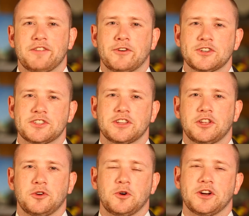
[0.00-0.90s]
First thing
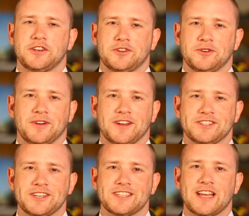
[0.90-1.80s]
that you'll want to do
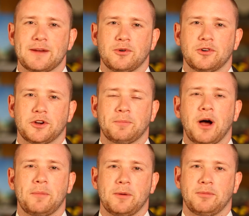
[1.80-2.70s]
is disable your
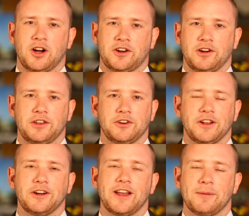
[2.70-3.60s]
pop-up blocker in your
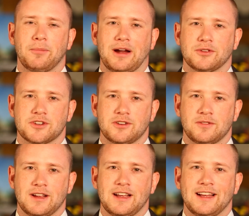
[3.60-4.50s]
internet browser.
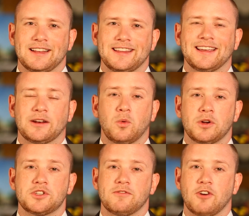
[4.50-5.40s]
Then,
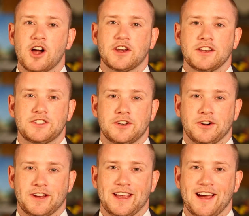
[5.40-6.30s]
once you've logged into
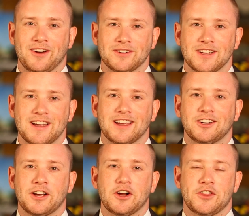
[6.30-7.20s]
your account,
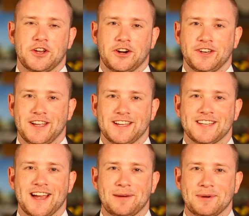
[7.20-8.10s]
click on the RDA
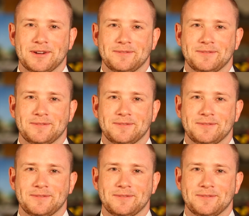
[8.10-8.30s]
tab.